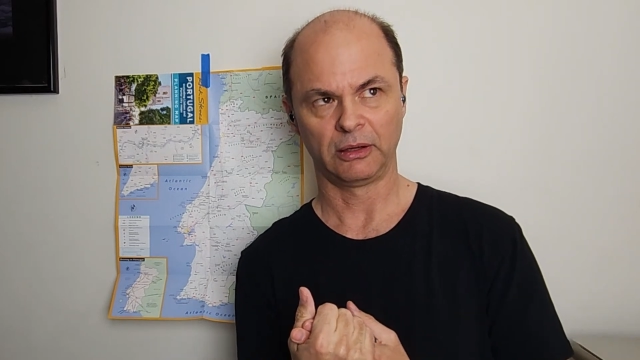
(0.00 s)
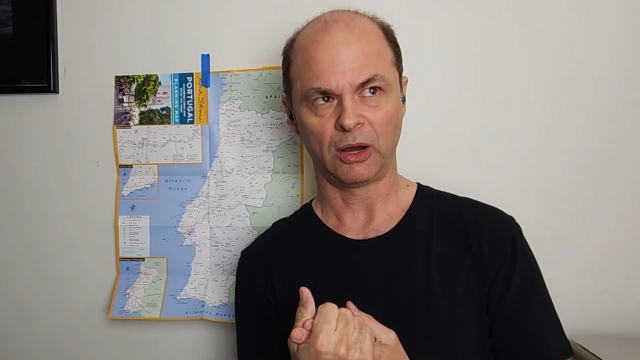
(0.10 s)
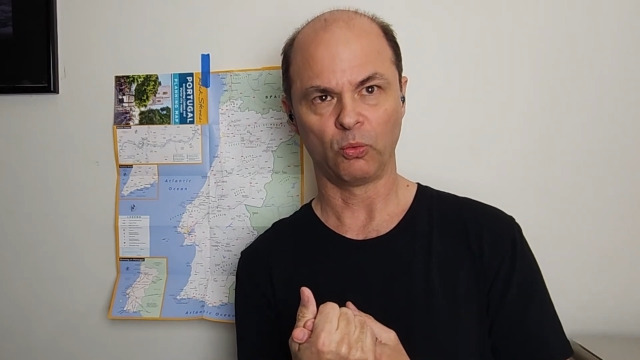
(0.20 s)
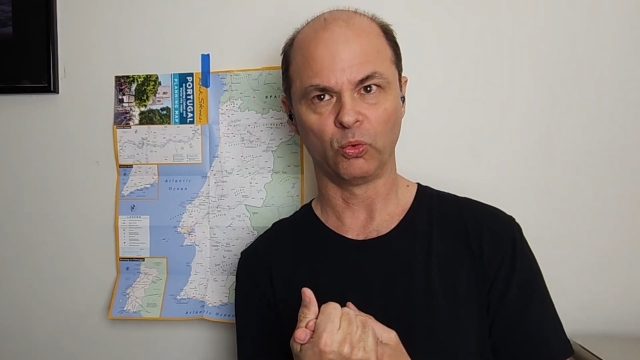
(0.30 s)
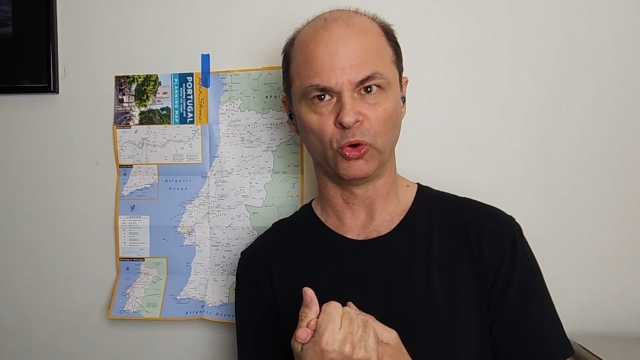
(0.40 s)

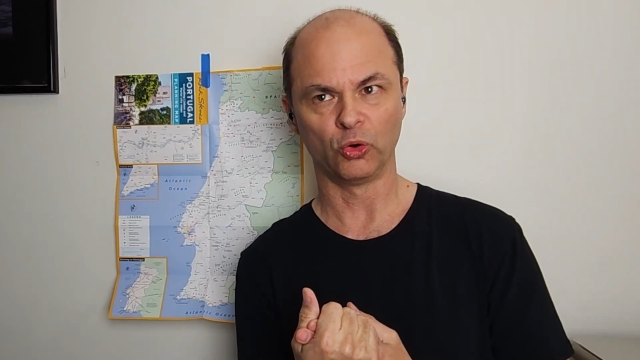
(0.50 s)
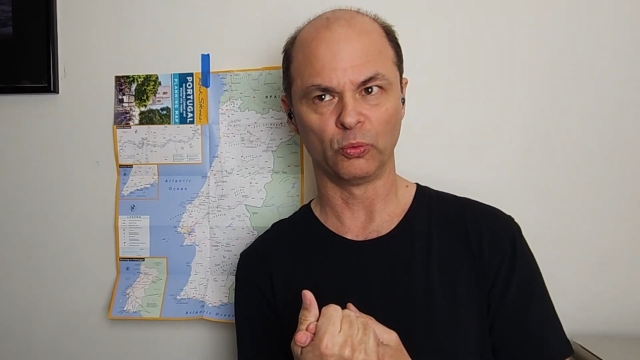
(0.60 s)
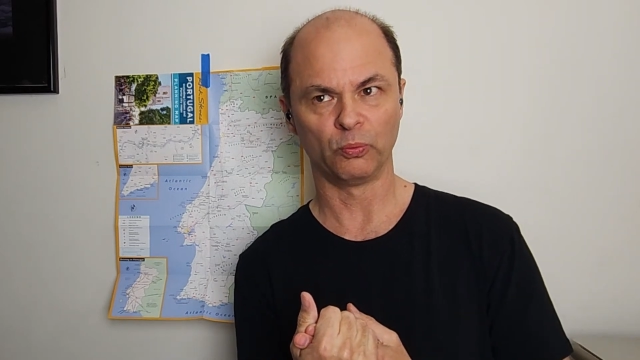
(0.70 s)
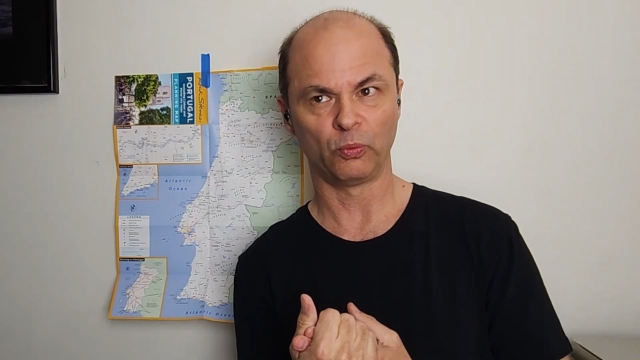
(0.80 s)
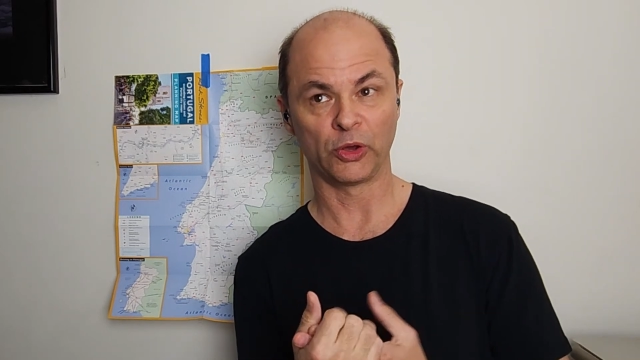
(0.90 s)
a
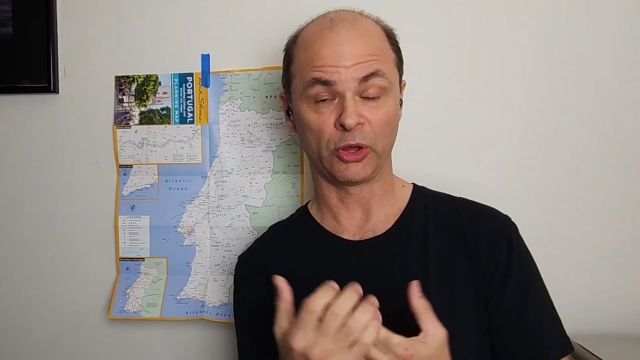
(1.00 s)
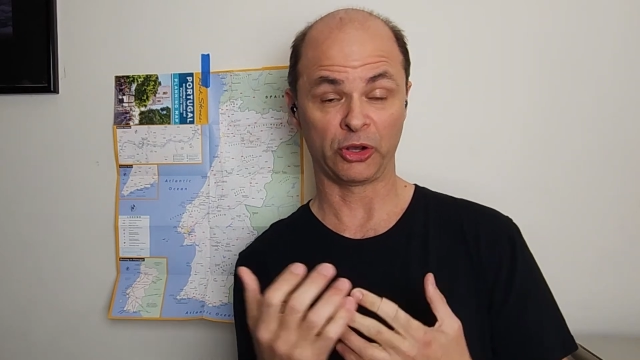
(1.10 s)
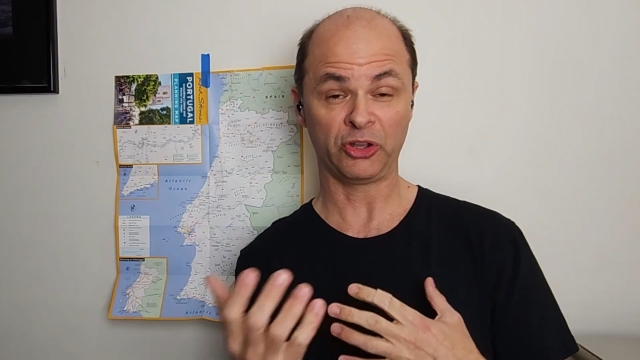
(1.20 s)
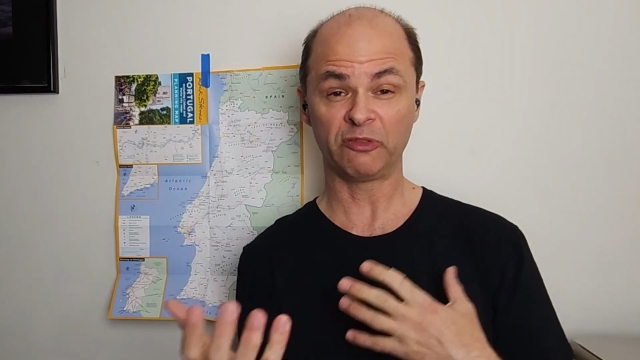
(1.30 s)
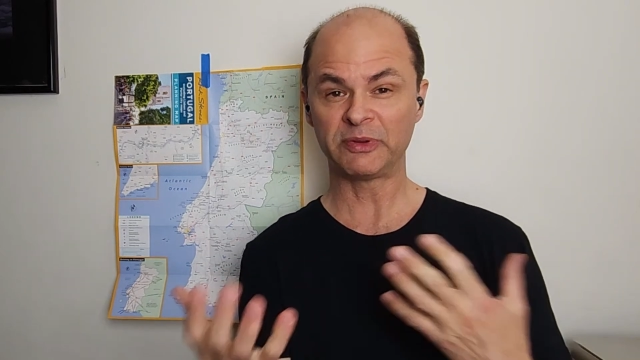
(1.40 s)
room where
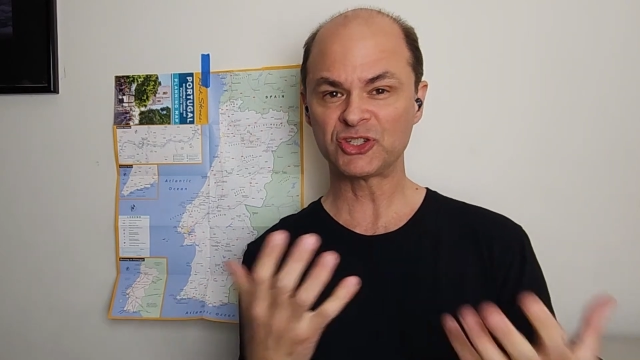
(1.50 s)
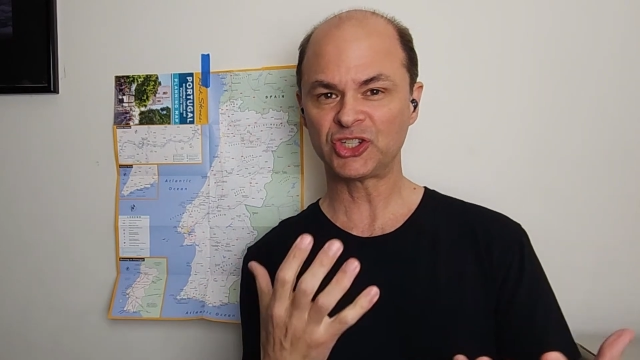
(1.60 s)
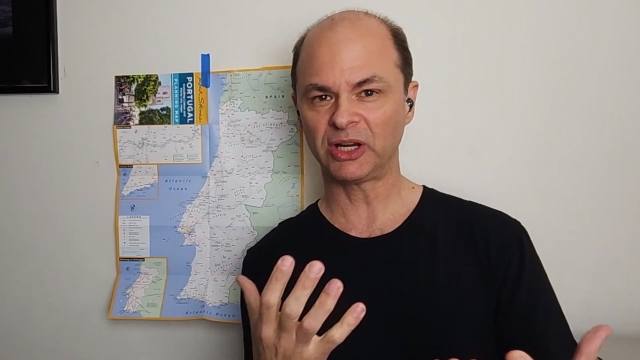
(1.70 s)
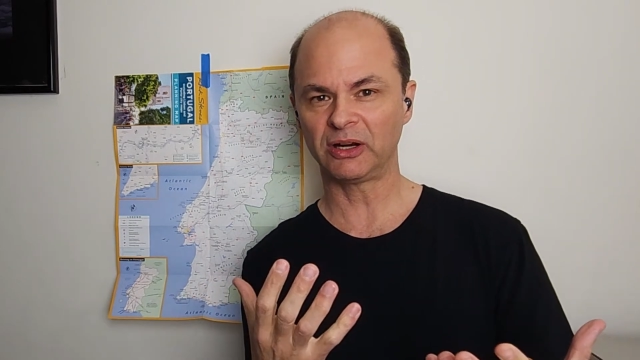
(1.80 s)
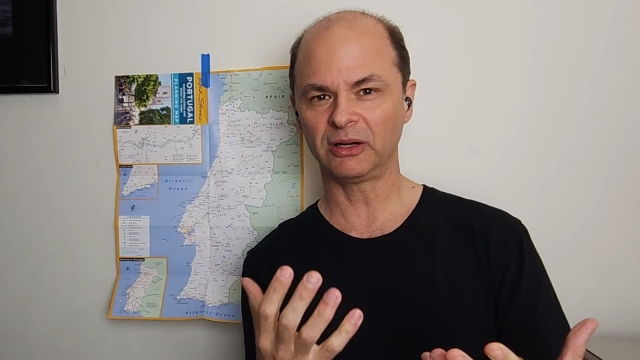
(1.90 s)
that could have been
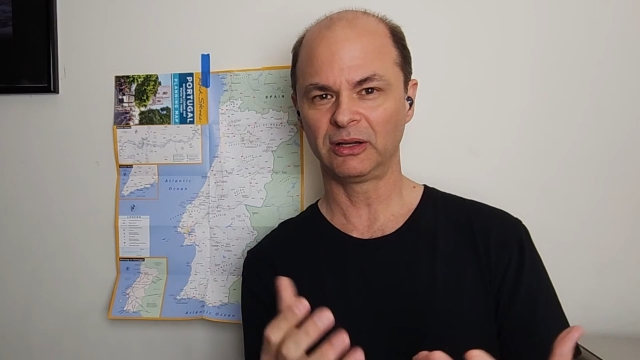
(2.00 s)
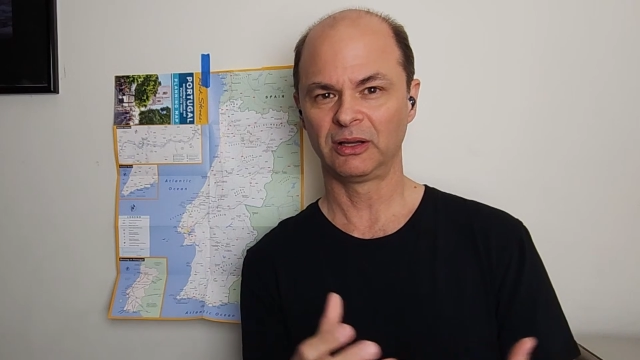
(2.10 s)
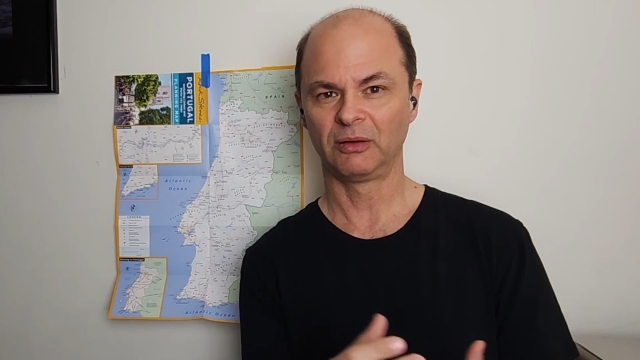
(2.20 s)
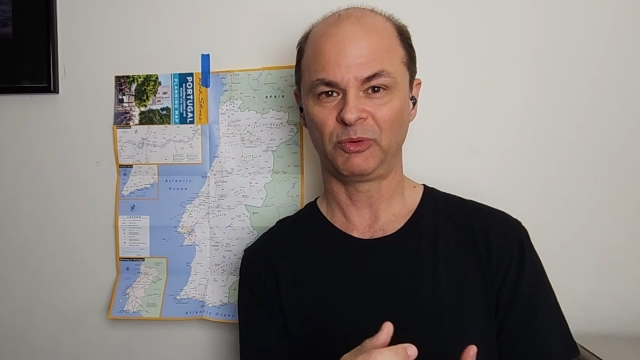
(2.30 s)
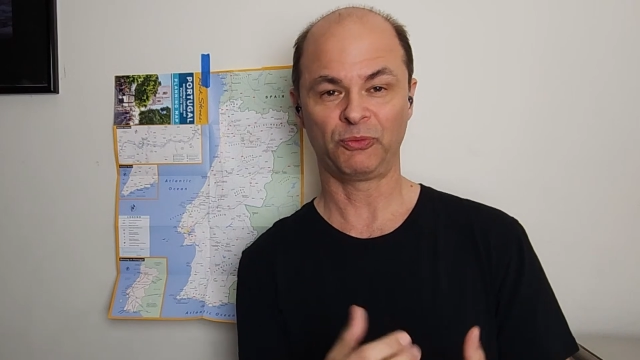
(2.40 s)
shared.
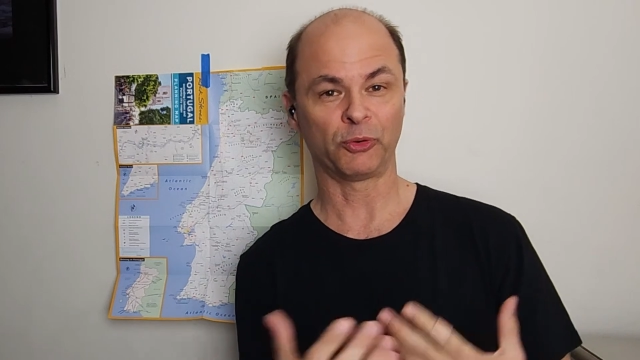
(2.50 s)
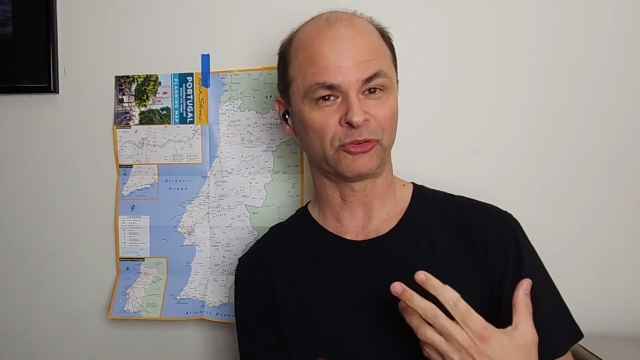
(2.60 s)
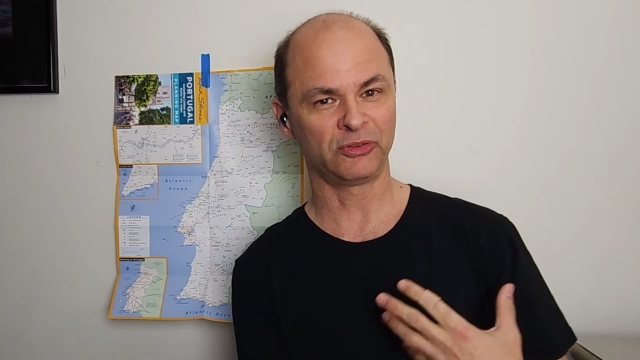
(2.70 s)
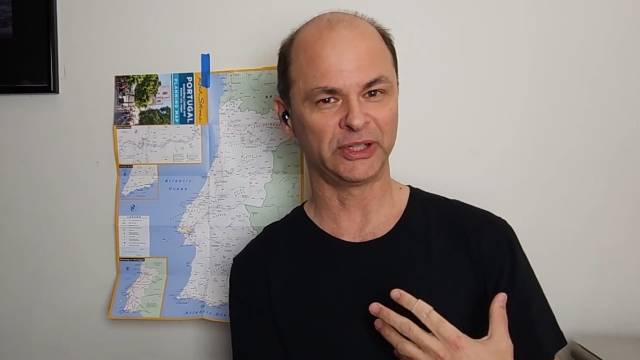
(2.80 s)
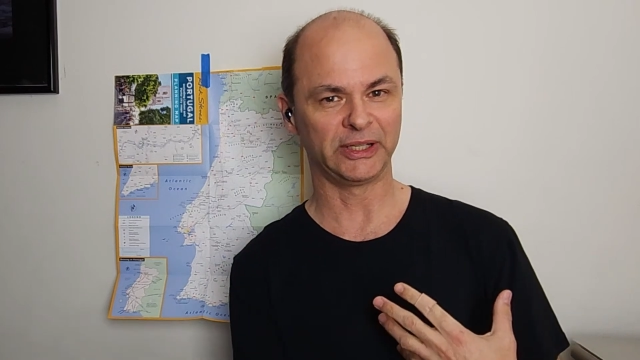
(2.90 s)
But
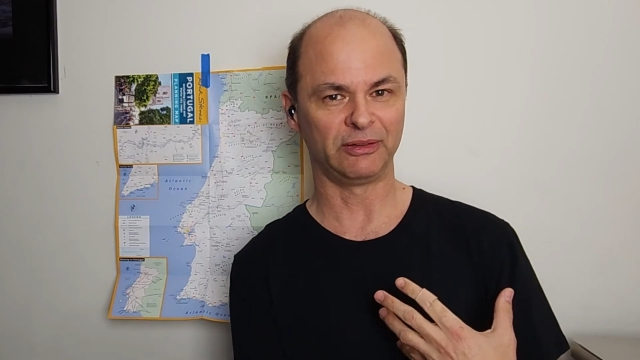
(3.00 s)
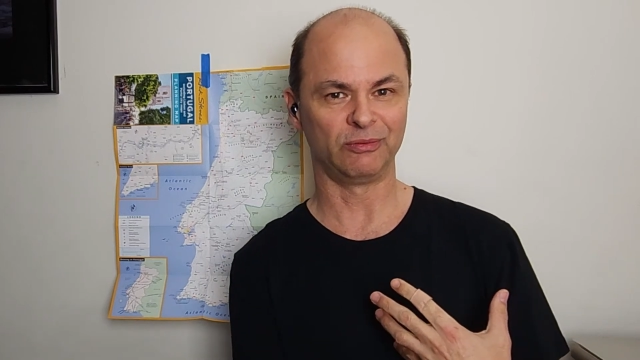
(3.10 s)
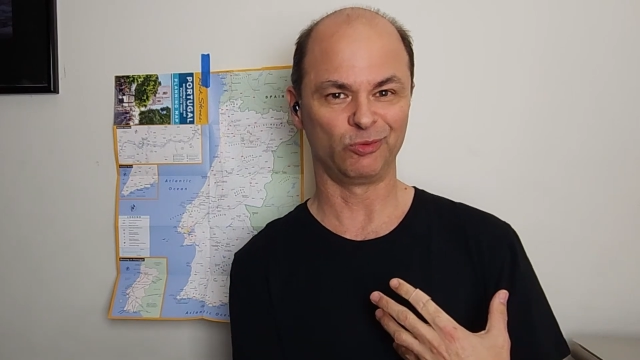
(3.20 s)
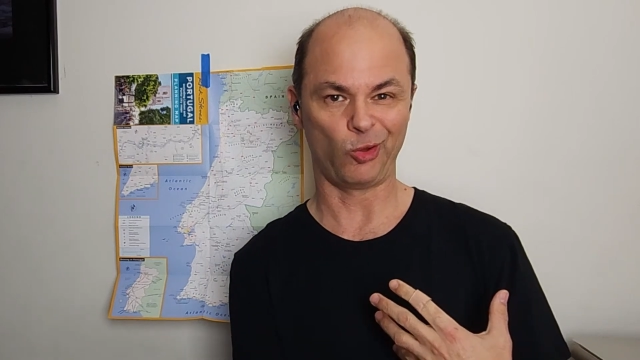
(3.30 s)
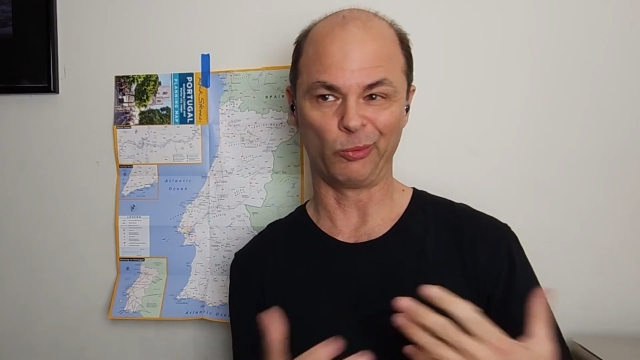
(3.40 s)
fortunately,
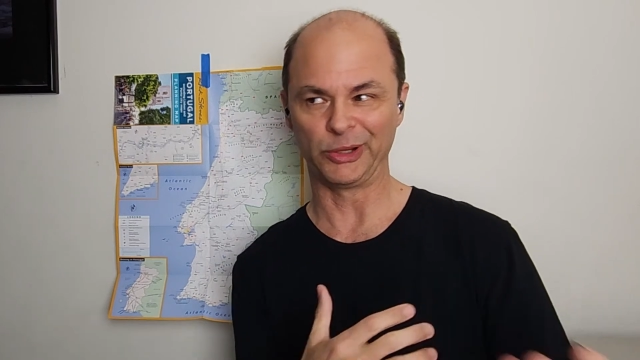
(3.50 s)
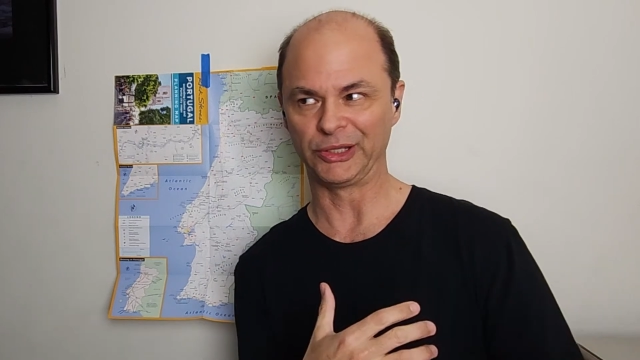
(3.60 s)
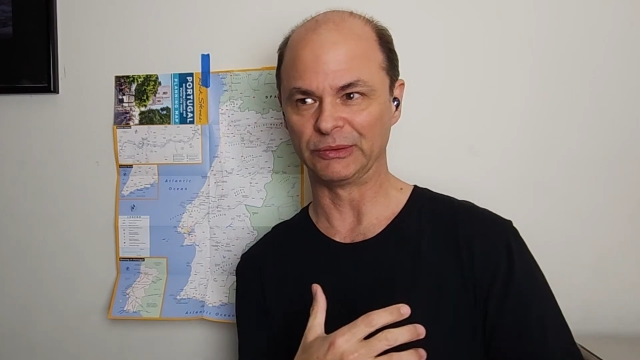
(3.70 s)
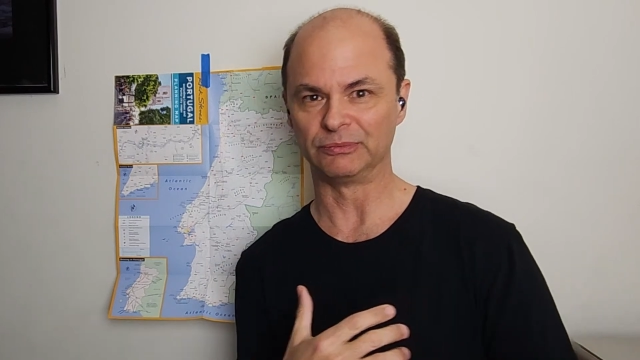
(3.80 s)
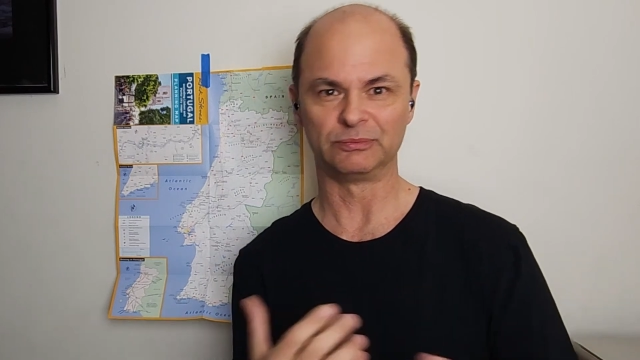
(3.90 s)

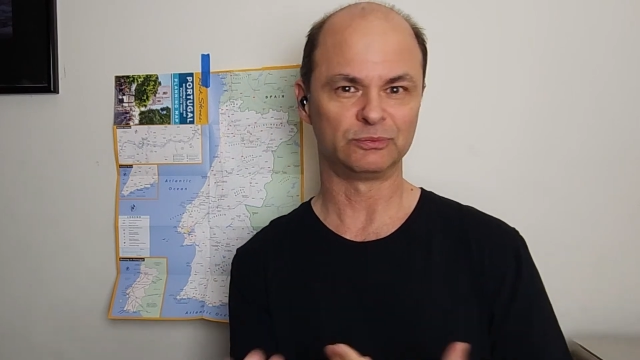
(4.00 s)
nobody